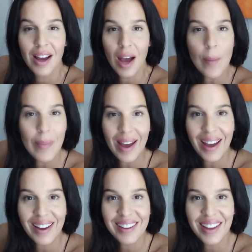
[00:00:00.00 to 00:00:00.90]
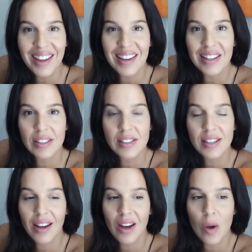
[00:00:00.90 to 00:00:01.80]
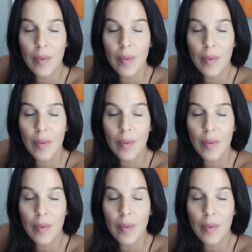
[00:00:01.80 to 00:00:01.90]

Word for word: I'm back, and um,